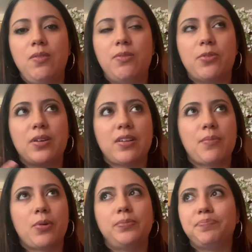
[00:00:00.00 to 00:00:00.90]
For
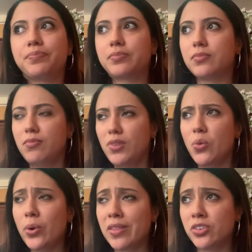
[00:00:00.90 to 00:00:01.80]
example,
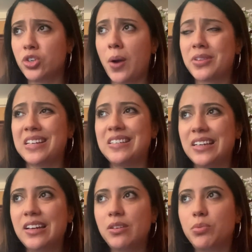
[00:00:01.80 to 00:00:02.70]
one of the jobs I
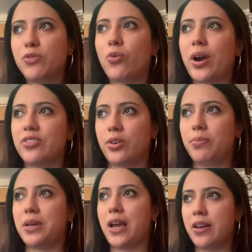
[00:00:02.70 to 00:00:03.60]
did before I
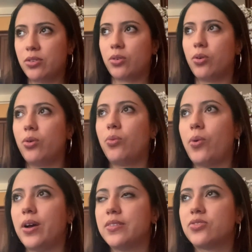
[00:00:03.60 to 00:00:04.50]
started PA school
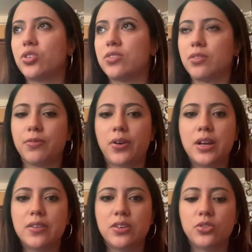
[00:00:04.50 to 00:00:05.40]
was just a
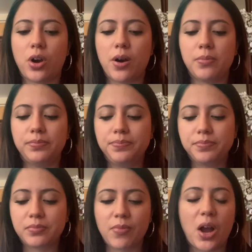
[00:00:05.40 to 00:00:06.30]
very easy job.
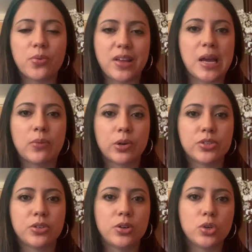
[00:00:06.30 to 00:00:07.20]
I was able
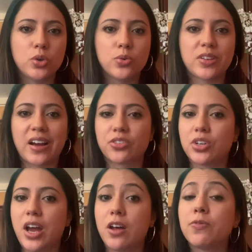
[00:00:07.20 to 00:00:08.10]
to use actually
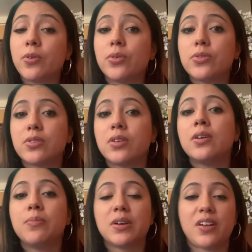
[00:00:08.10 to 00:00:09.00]
headphones
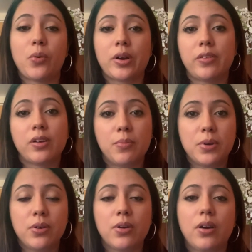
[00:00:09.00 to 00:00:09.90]
because I worked on the
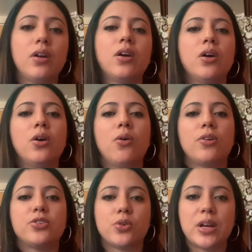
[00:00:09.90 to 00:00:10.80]
computer
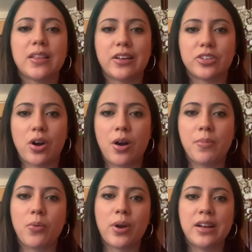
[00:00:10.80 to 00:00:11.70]
during that job.
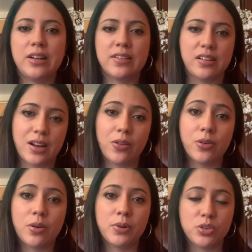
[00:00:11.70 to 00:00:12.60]
And what I did is I
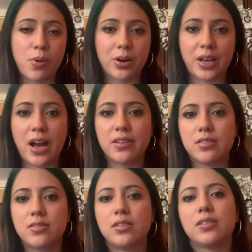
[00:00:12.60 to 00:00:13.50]
downloaded a bunch of
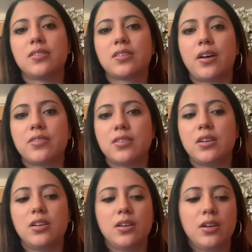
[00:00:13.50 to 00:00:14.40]
podcasts
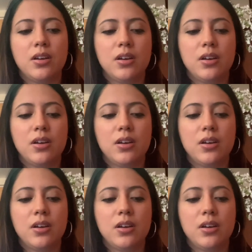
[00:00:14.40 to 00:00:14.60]
discussing